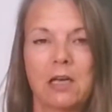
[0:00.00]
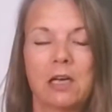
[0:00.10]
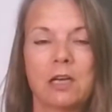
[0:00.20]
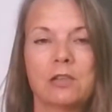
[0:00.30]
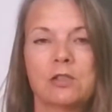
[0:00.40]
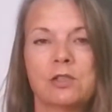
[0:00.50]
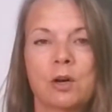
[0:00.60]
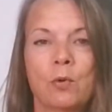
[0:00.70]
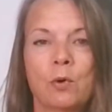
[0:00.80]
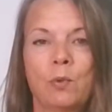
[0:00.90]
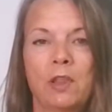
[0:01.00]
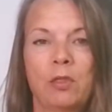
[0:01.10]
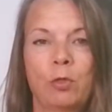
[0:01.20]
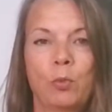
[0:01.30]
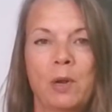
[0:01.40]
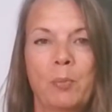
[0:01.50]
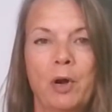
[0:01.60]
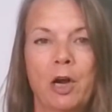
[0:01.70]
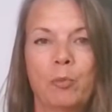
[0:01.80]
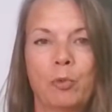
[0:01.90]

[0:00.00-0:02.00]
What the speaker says: So when we 3-part